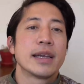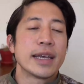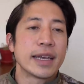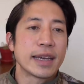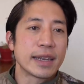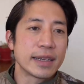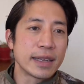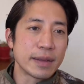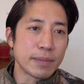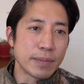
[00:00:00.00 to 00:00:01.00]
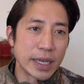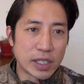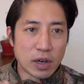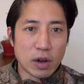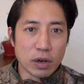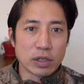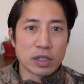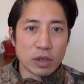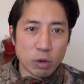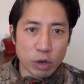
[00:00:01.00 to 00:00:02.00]
and it makes it hard
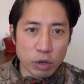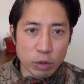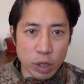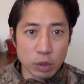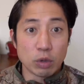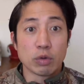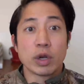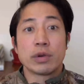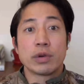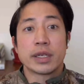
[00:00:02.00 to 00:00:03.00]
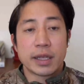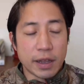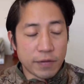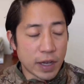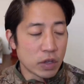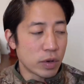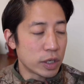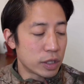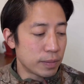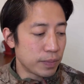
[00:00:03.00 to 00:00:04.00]
to quote unquote grow into that
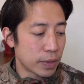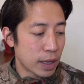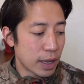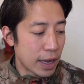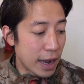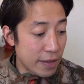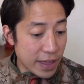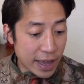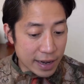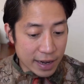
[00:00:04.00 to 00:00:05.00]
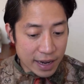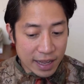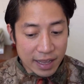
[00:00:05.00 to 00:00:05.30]
valuation. And then